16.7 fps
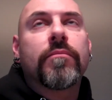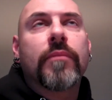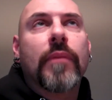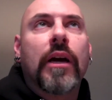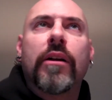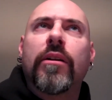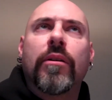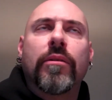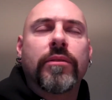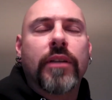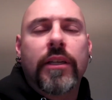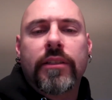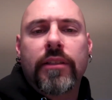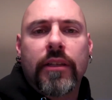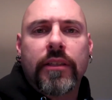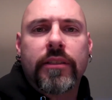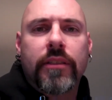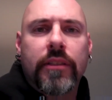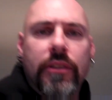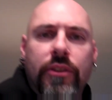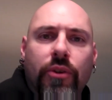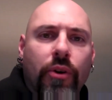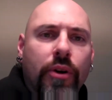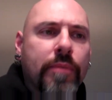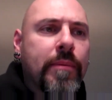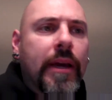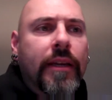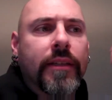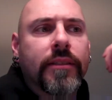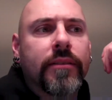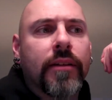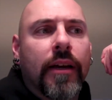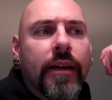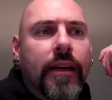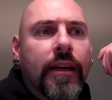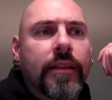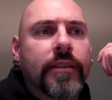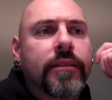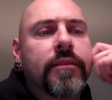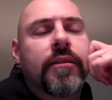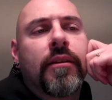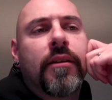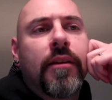I don't know, diceless and story based, I guess.